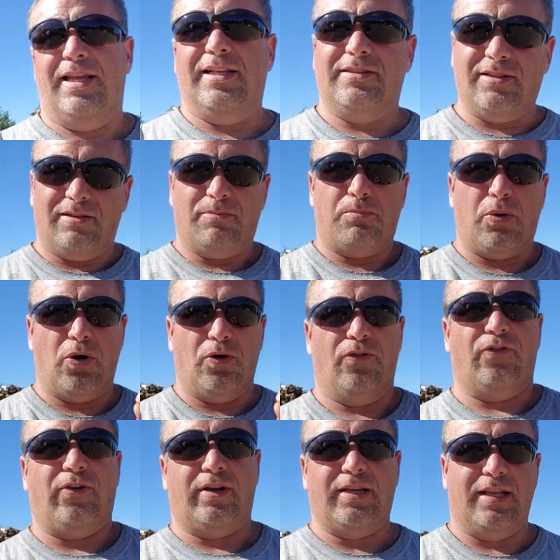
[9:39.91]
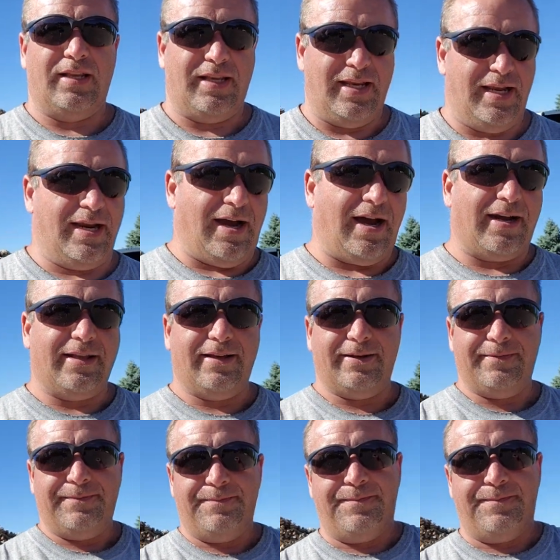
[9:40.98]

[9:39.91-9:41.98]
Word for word: isn't perfect. You gotta,